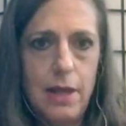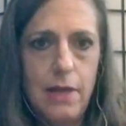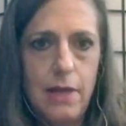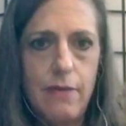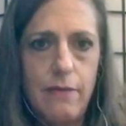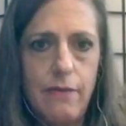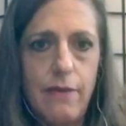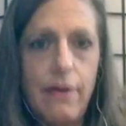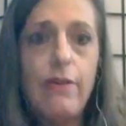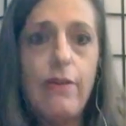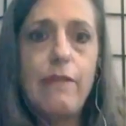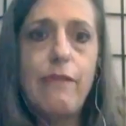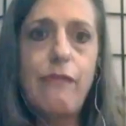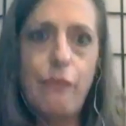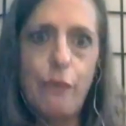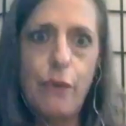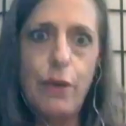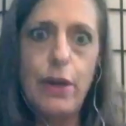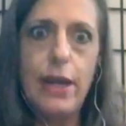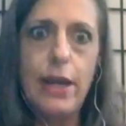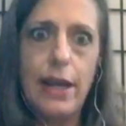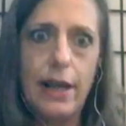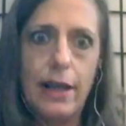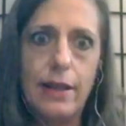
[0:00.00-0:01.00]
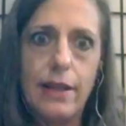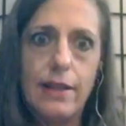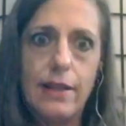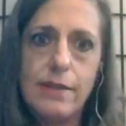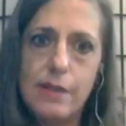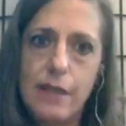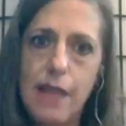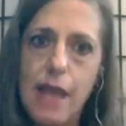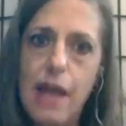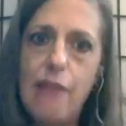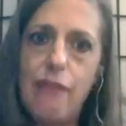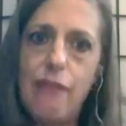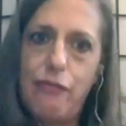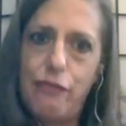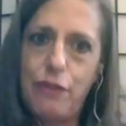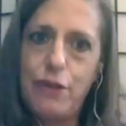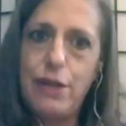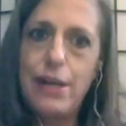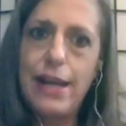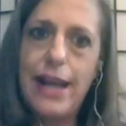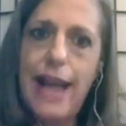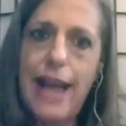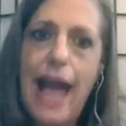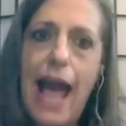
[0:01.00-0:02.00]
Very freeing. There's a lot of
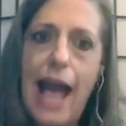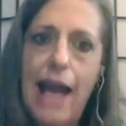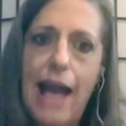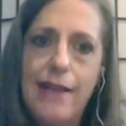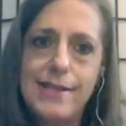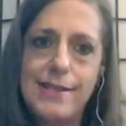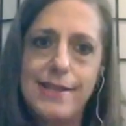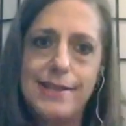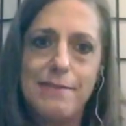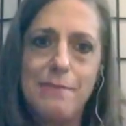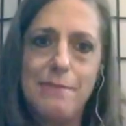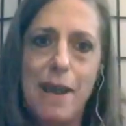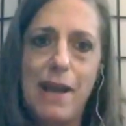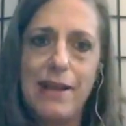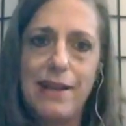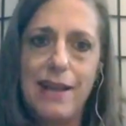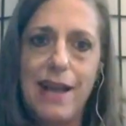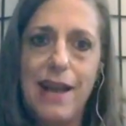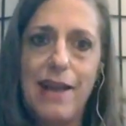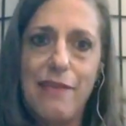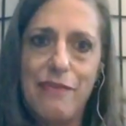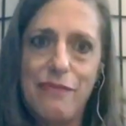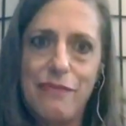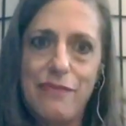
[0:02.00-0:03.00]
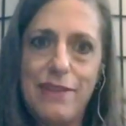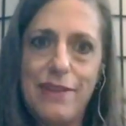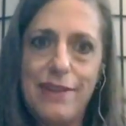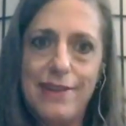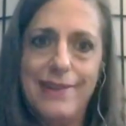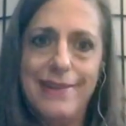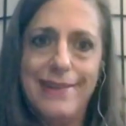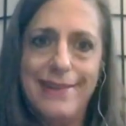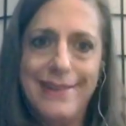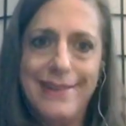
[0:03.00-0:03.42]
freeing hacks in my life.